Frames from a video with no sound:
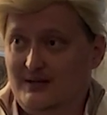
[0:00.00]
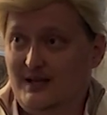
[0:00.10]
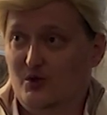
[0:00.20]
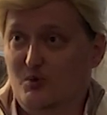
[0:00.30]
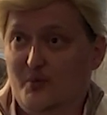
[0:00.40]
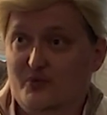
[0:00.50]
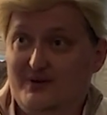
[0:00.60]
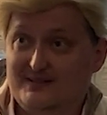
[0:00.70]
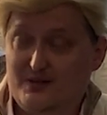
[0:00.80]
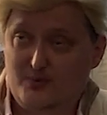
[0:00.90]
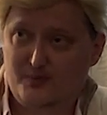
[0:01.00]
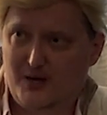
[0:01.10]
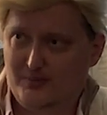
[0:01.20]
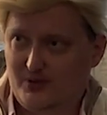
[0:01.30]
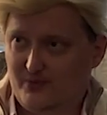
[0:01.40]
And the woman recently went
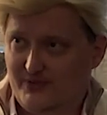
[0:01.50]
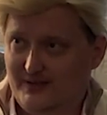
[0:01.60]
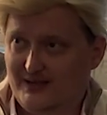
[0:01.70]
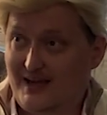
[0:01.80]
public with it.